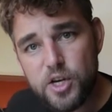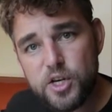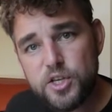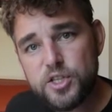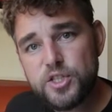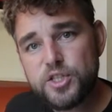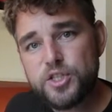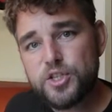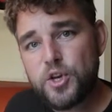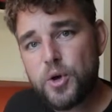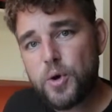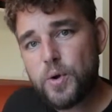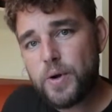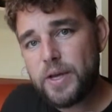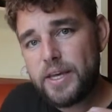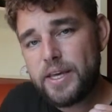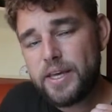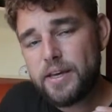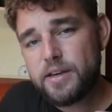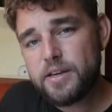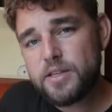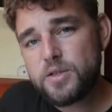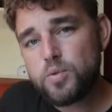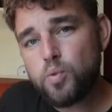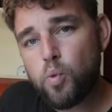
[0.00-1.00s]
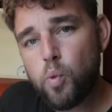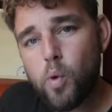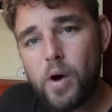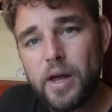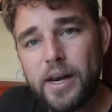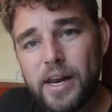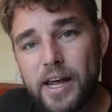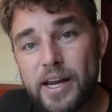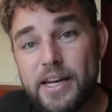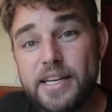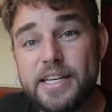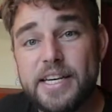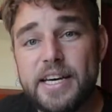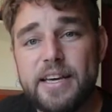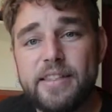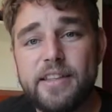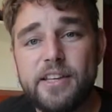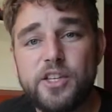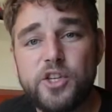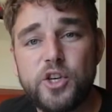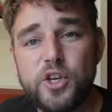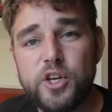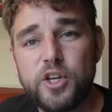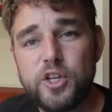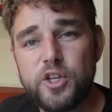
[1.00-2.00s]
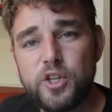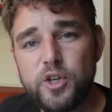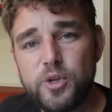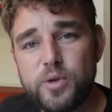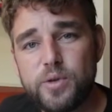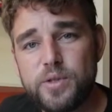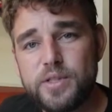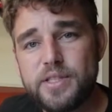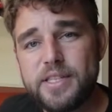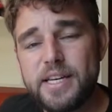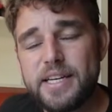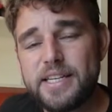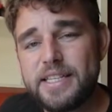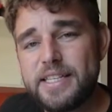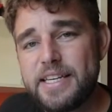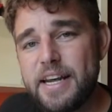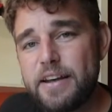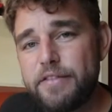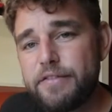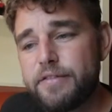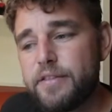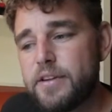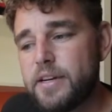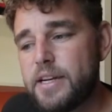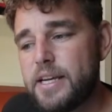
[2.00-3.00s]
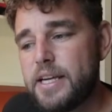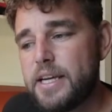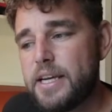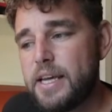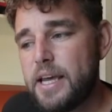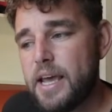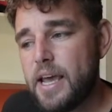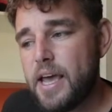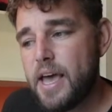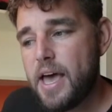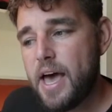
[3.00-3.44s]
So here's one idea that you can use that definitely